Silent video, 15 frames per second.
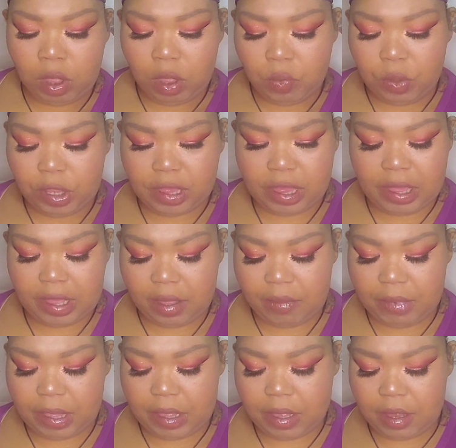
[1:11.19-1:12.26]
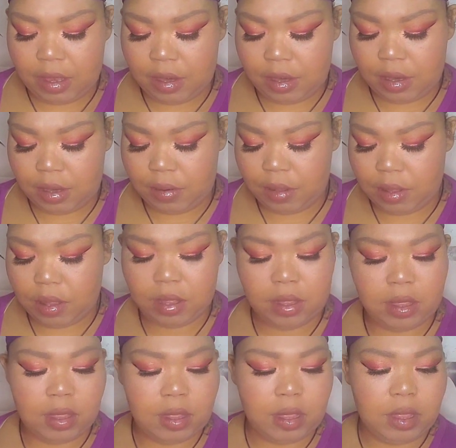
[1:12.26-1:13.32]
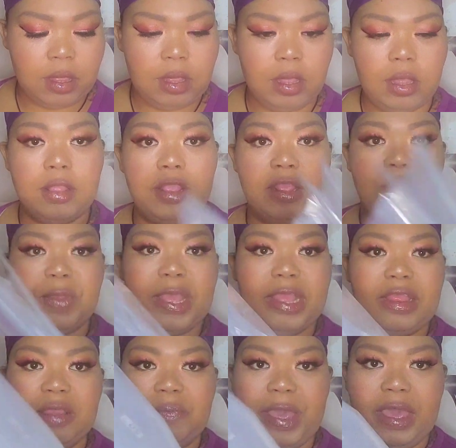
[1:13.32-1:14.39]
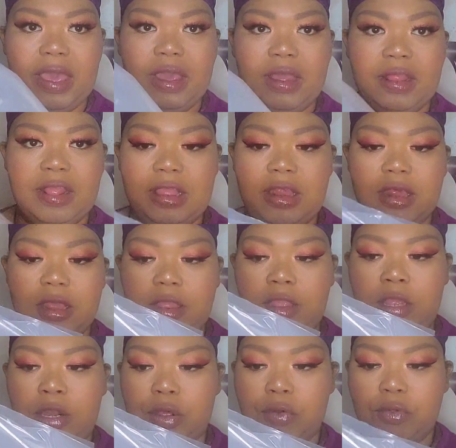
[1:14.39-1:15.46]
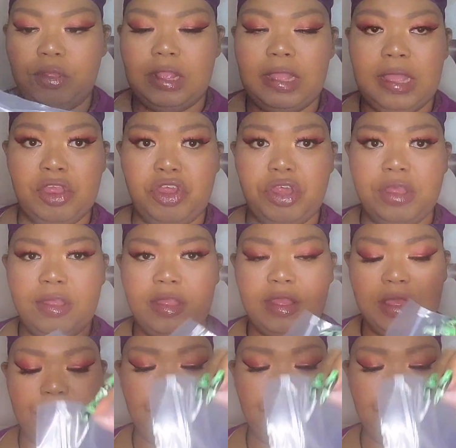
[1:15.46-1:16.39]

which came in this plastic bag that just denotes the inches. So